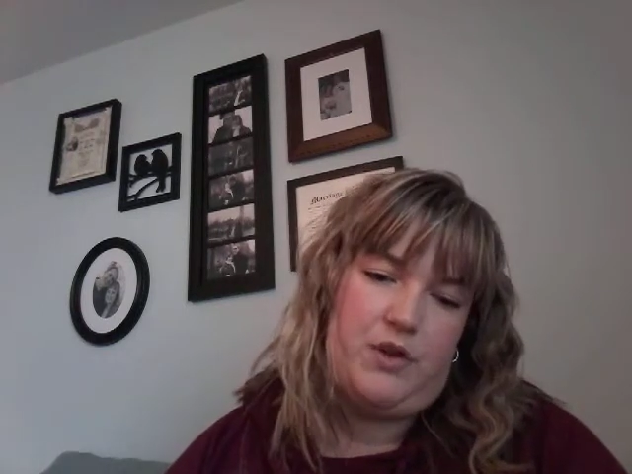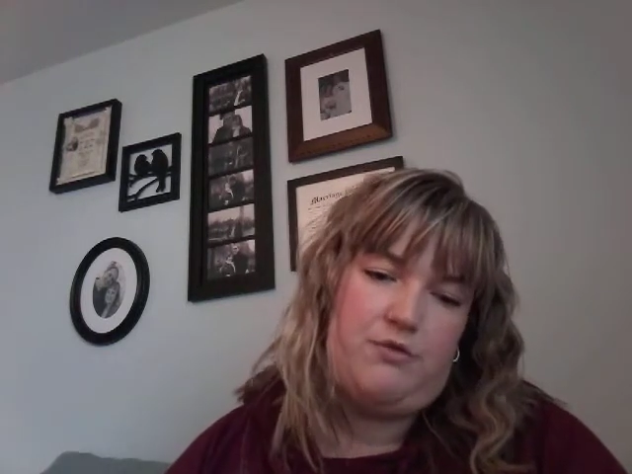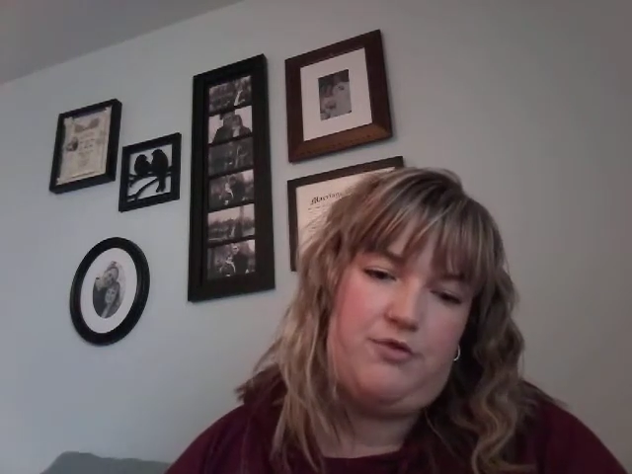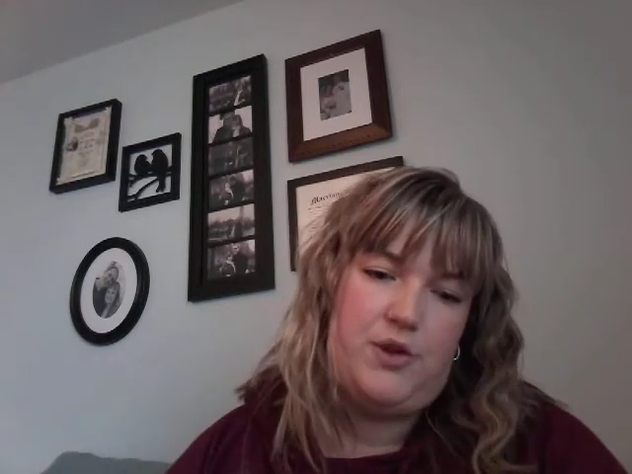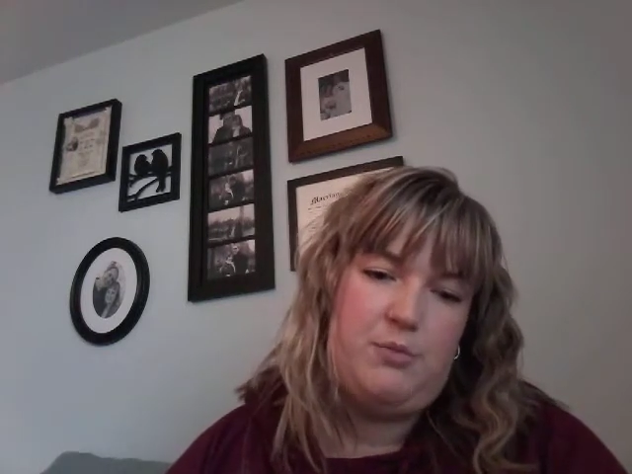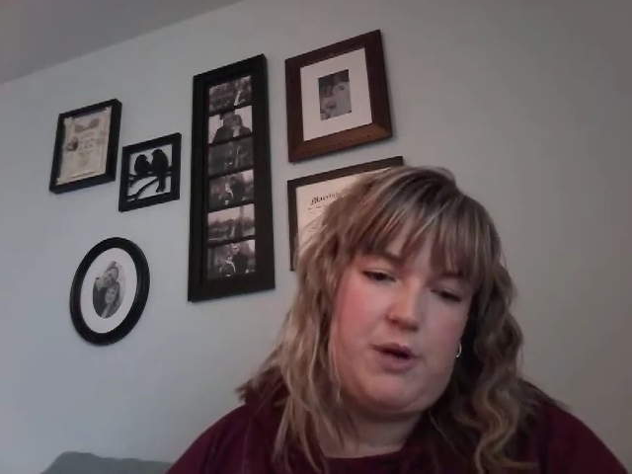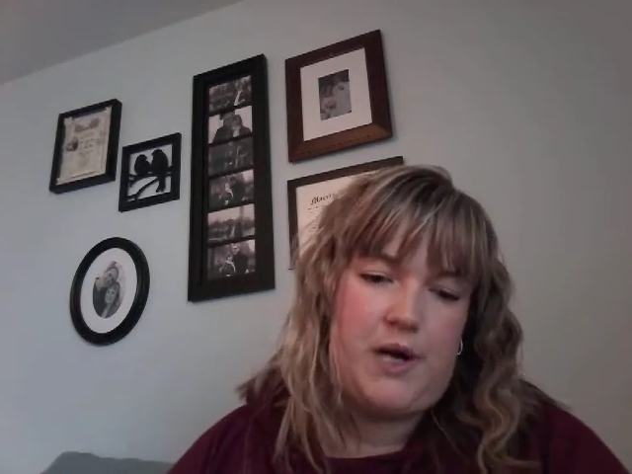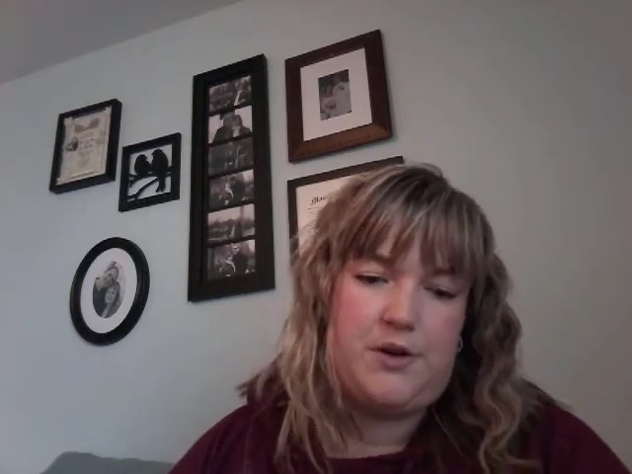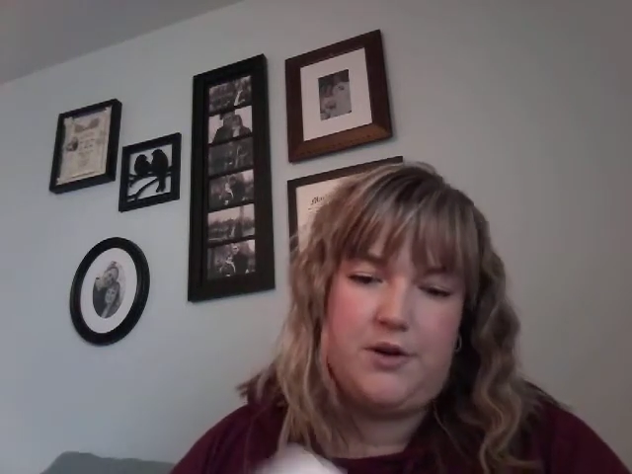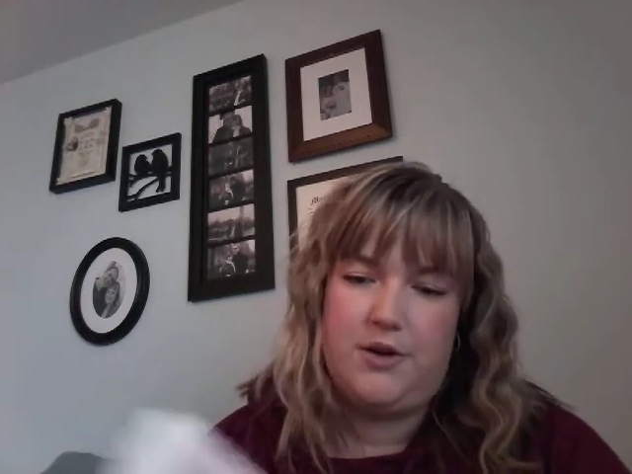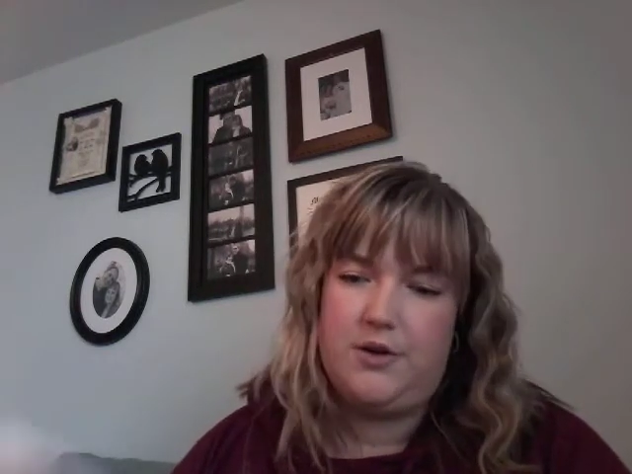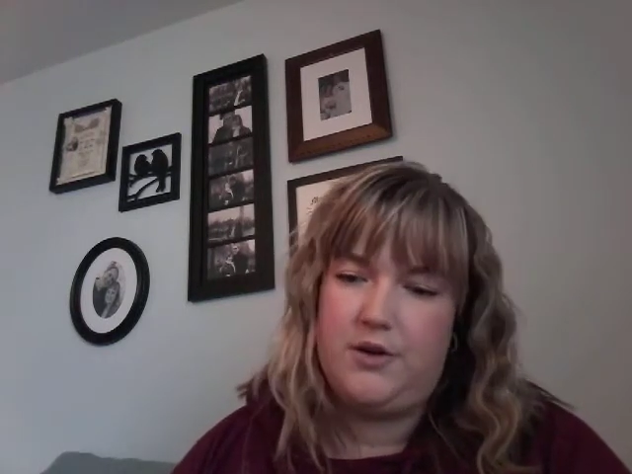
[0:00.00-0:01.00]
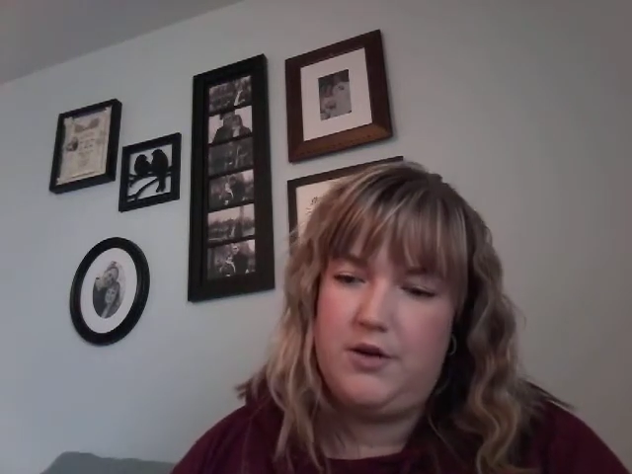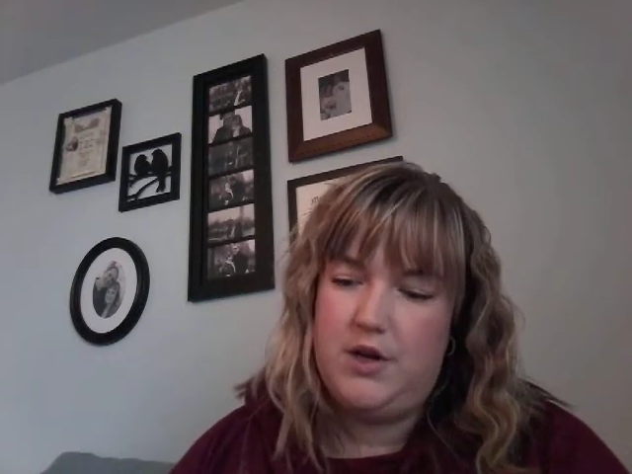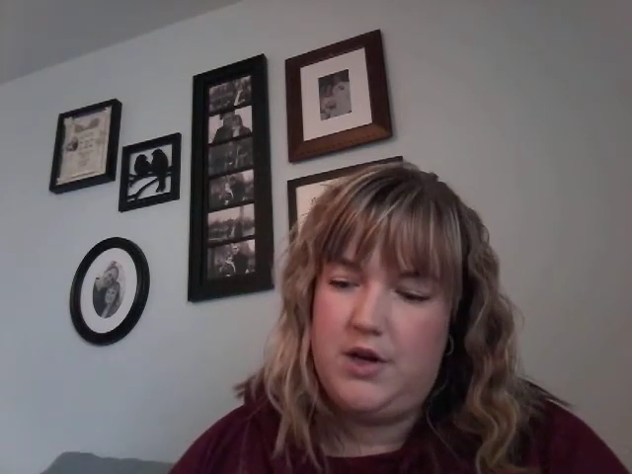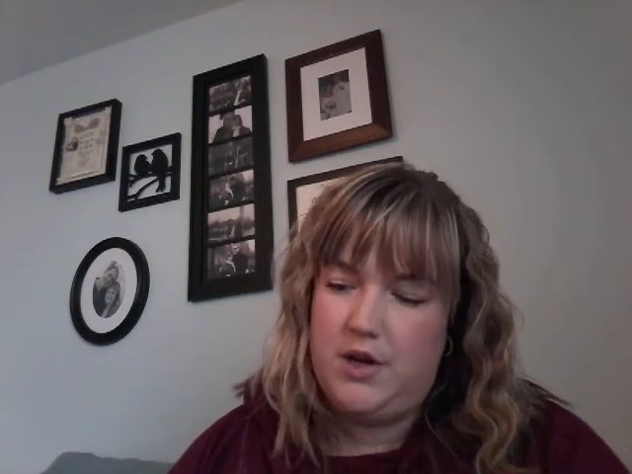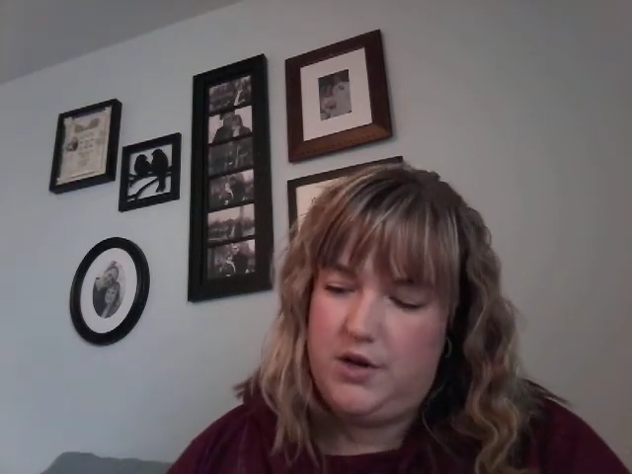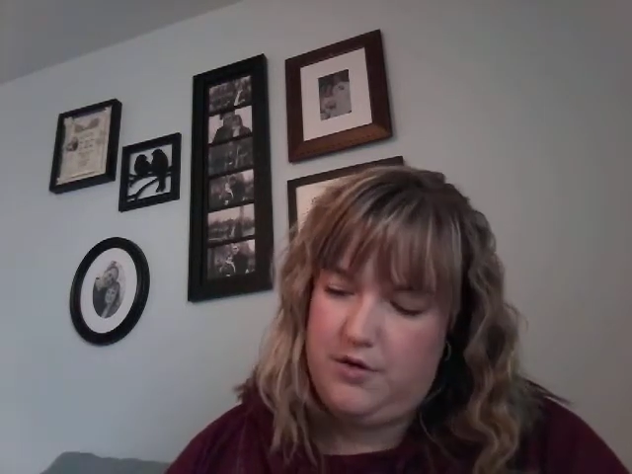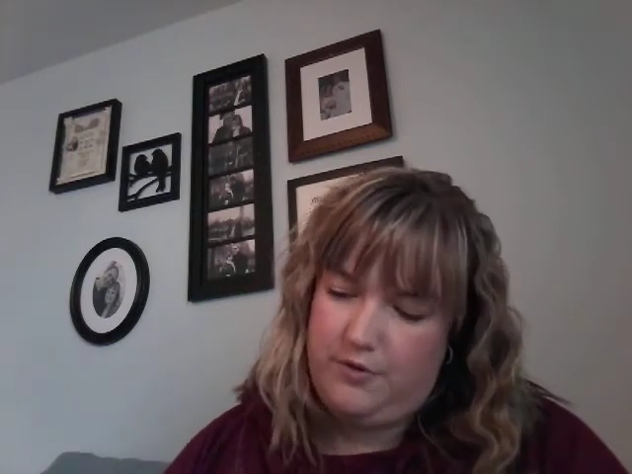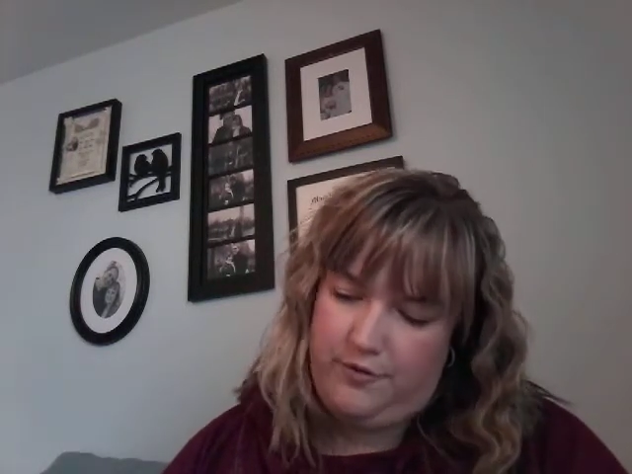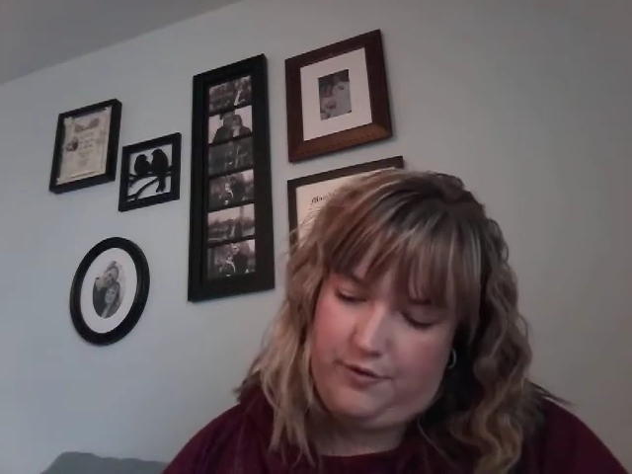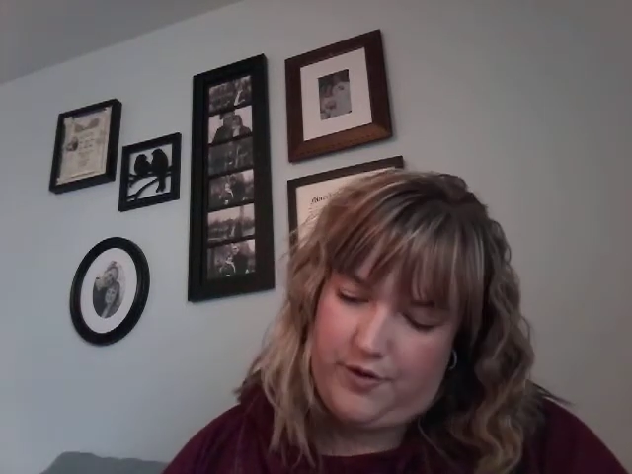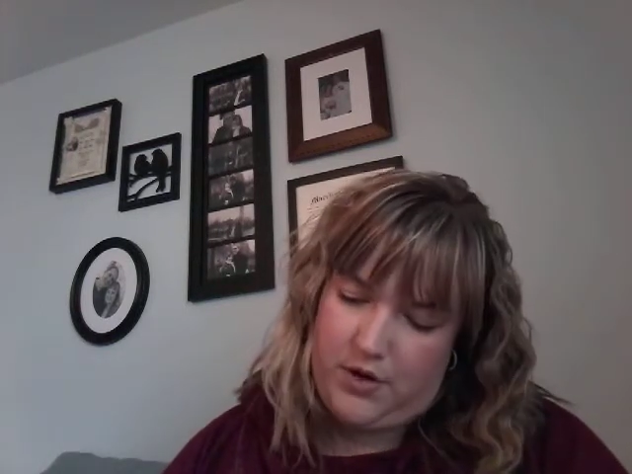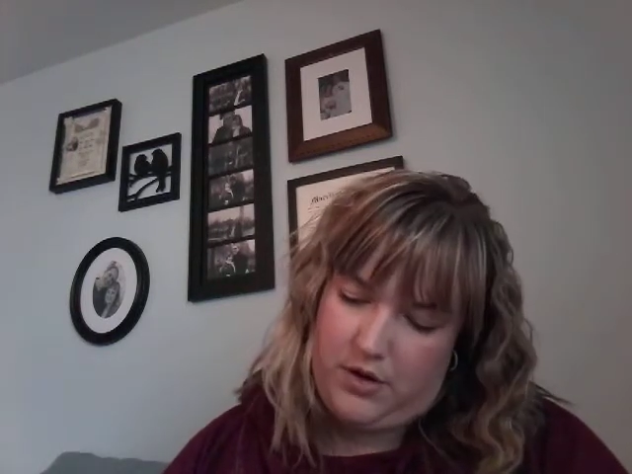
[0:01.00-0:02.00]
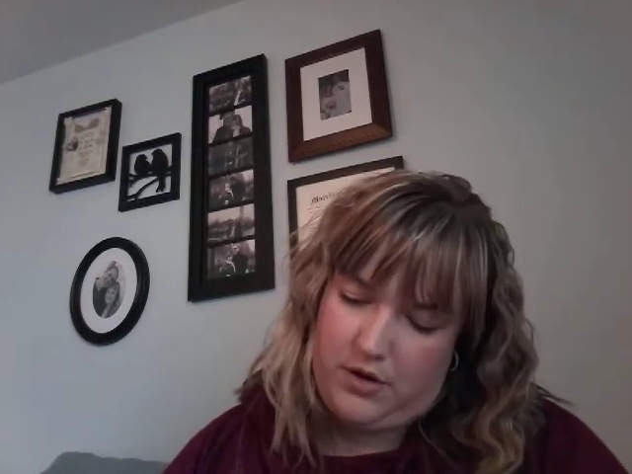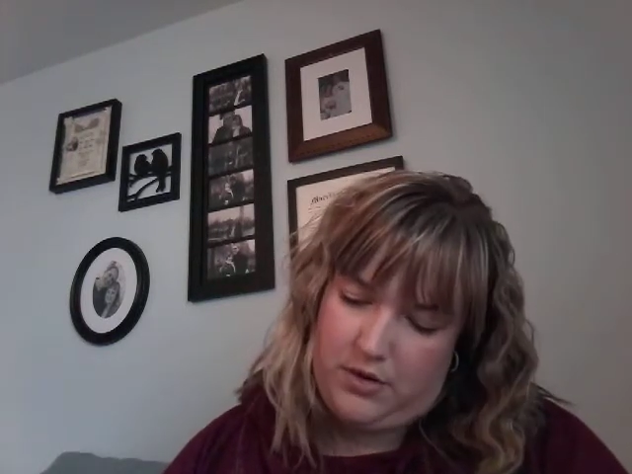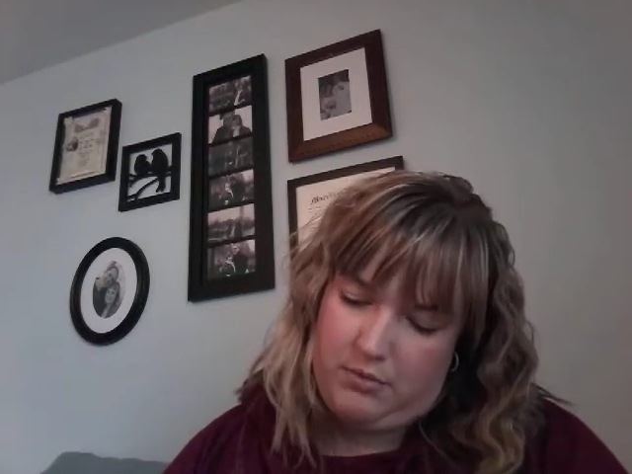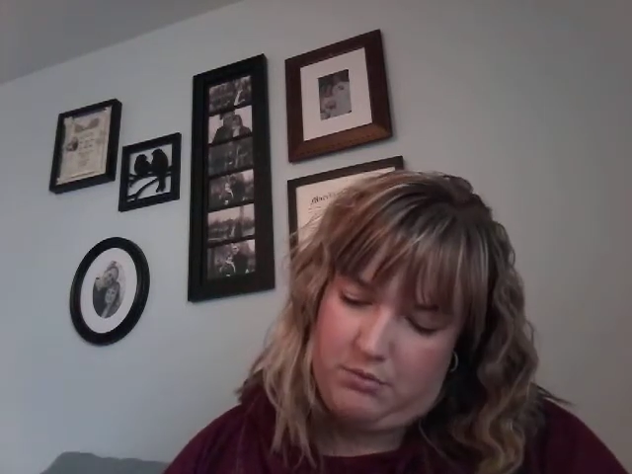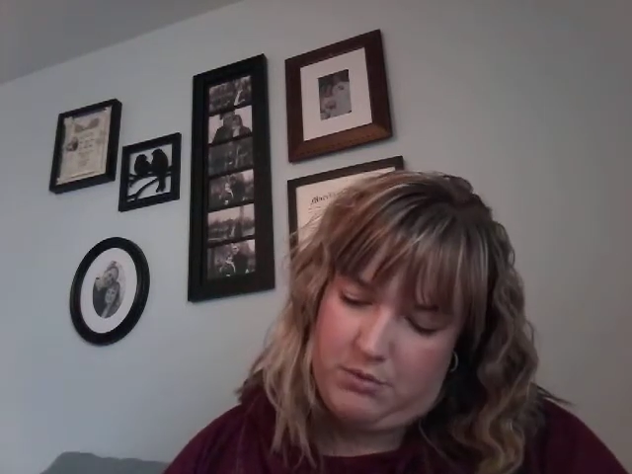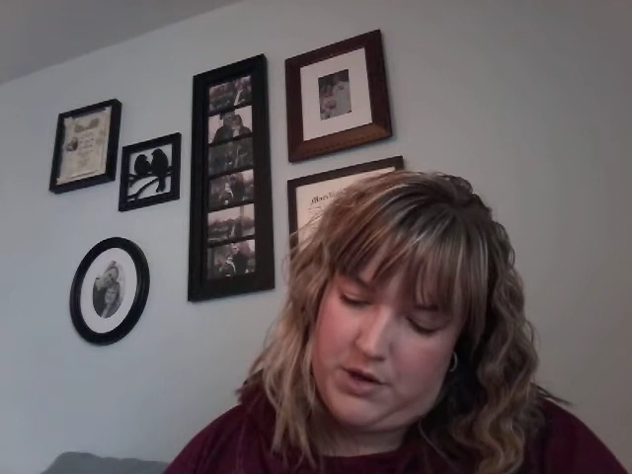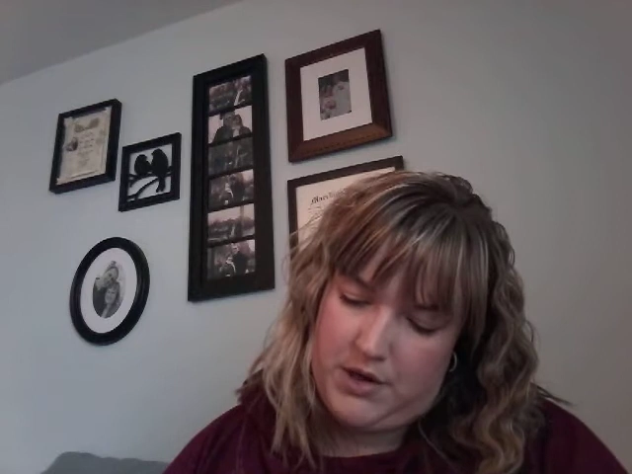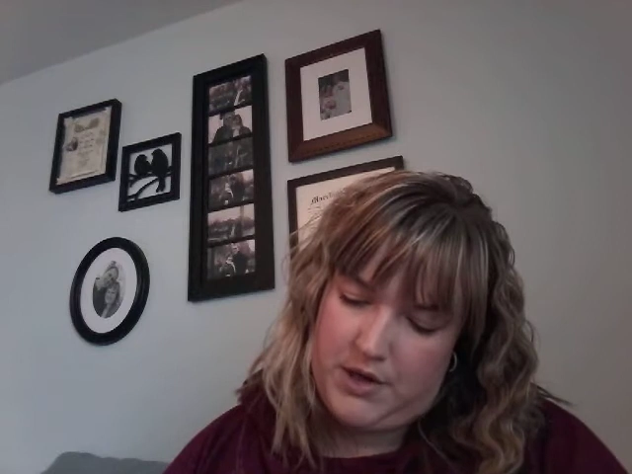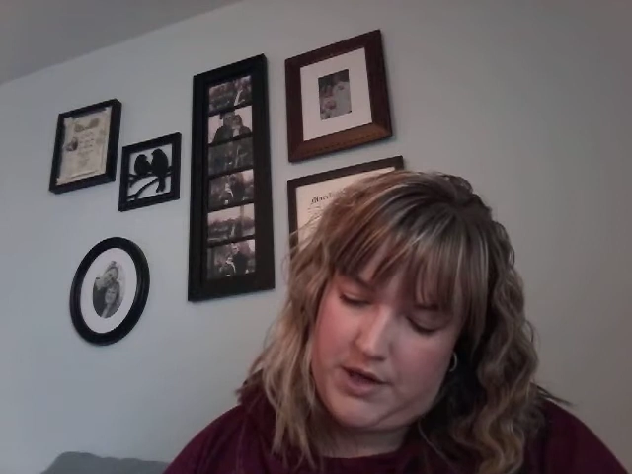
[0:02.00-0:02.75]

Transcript: free pattern from